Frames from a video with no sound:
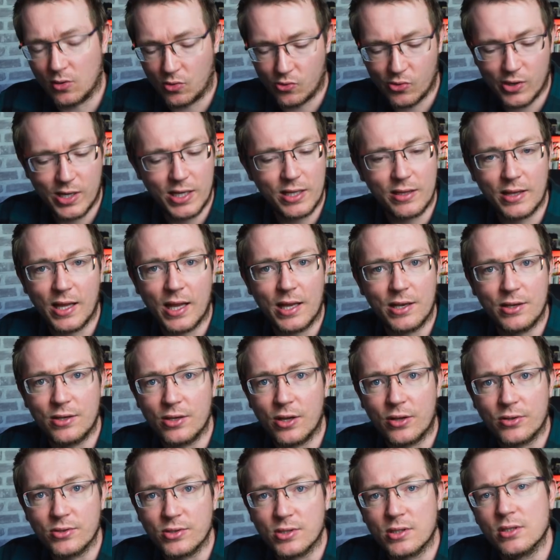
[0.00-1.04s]
or any of that
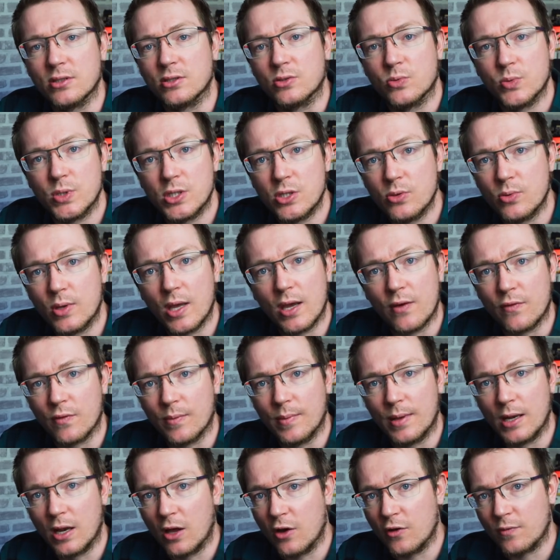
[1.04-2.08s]
nonsense which you get
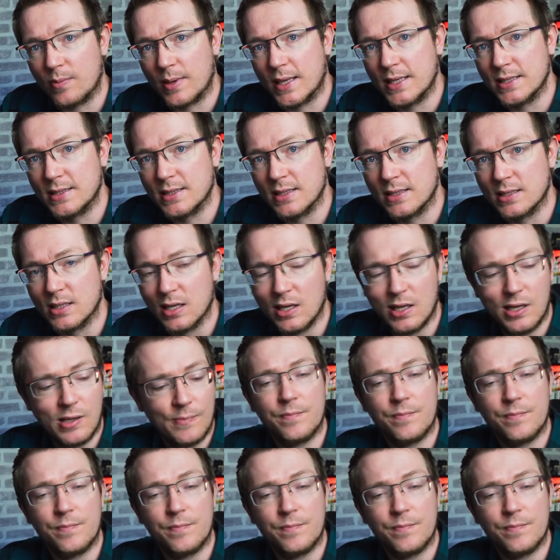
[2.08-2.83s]
from a lot of places.